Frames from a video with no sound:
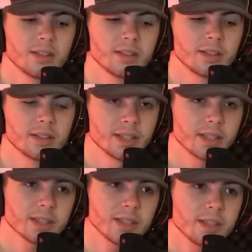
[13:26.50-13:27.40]

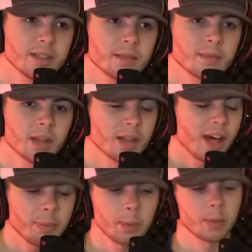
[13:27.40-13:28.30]
Seriously? A
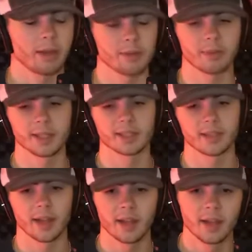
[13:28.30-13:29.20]
lot of people came up to me and
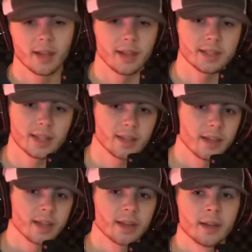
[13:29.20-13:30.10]
said that. They said,
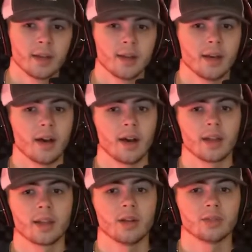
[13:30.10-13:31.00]
like,
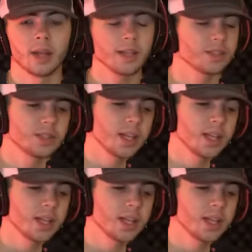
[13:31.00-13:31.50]
you know, hey, did you see